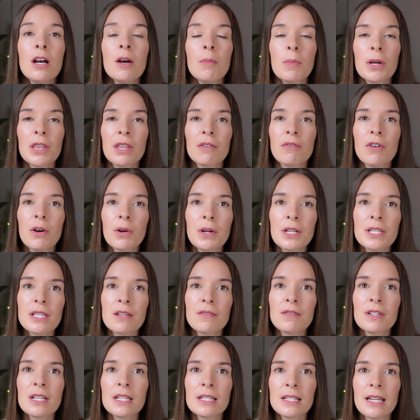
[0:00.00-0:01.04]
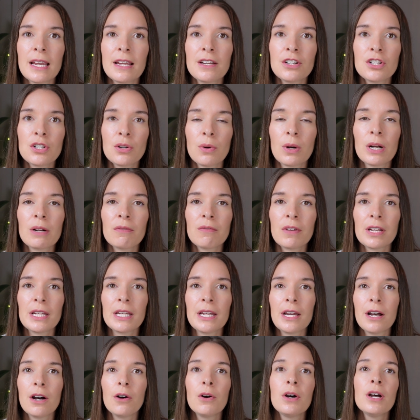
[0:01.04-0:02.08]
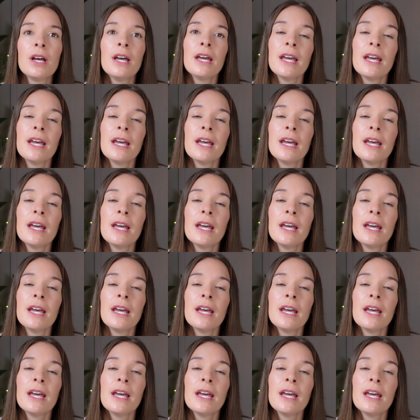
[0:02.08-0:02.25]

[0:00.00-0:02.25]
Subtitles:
but the focus of today's short video